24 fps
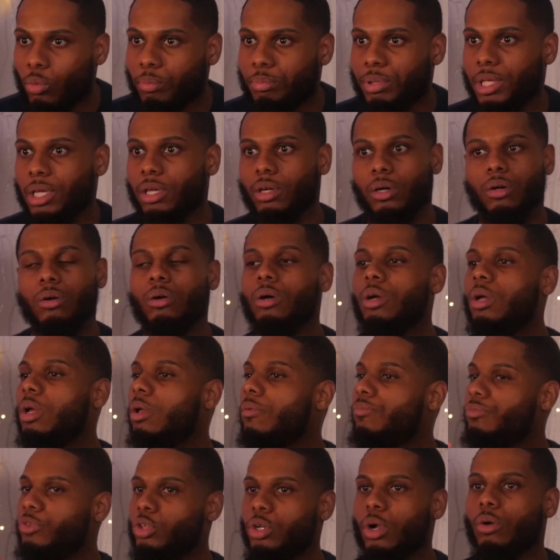your phone
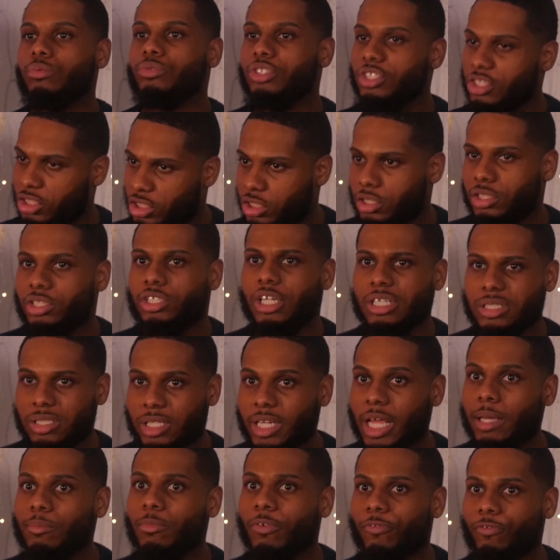bill.
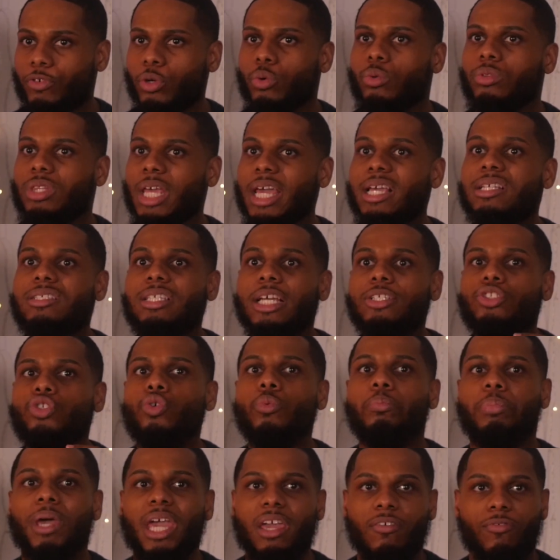Just to name a few
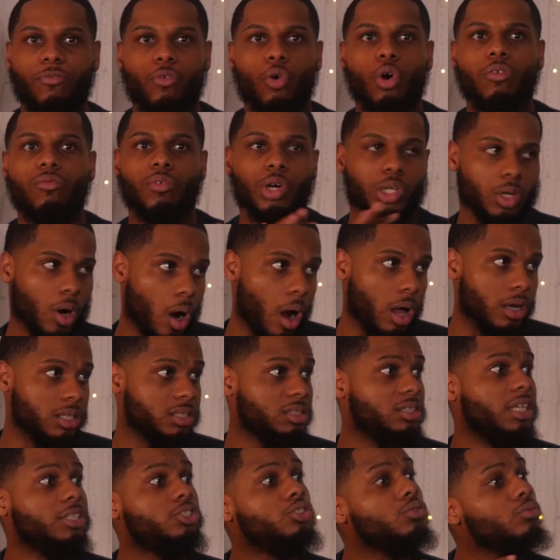things that you pay for
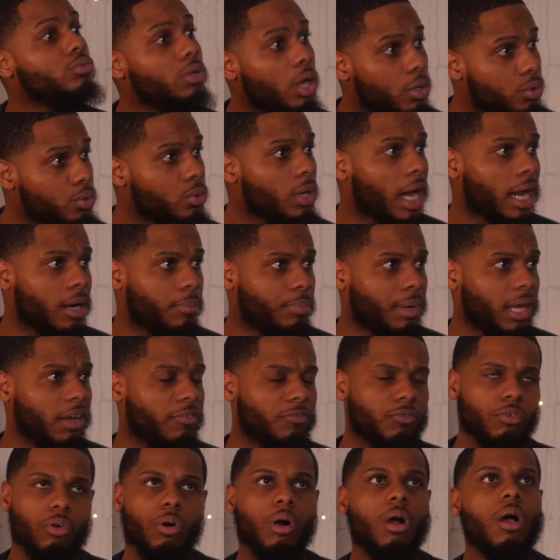regardless, that you know you
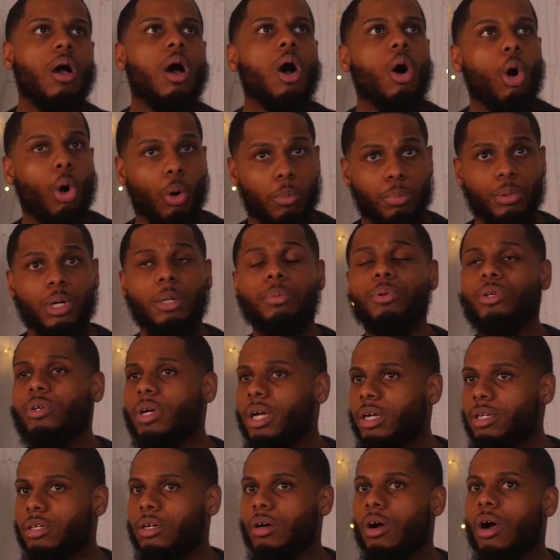got to pay for.
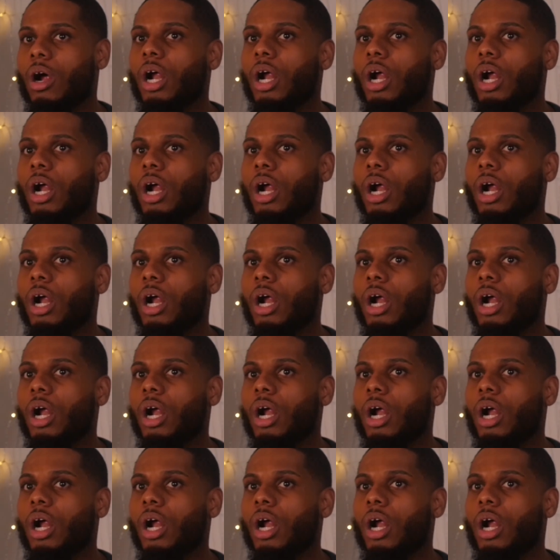Open up a